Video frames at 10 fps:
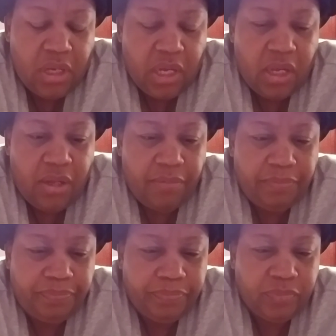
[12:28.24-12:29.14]

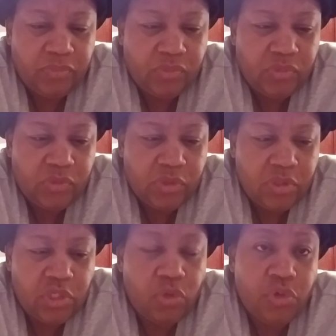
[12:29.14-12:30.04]

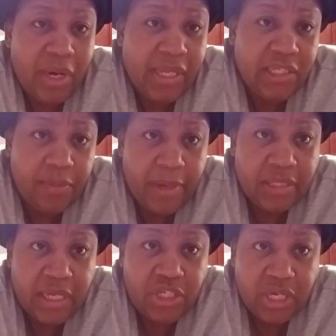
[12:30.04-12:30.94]
So try to get some out
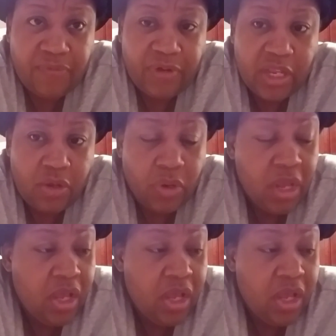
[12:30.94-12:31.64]
that chicken video,